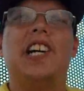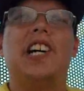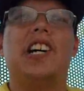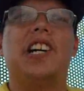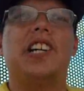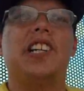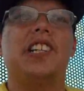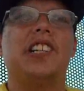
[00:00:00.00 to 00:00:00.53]

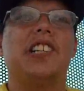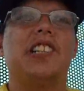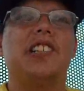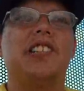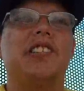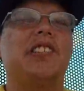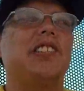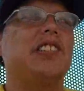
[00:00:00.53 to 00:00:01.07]
I
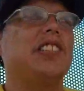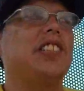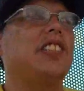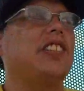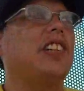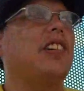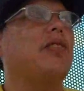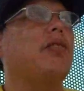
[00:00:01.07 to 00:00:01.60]

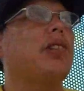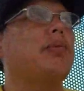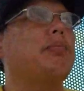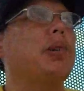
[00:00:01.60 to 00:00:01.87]
still have one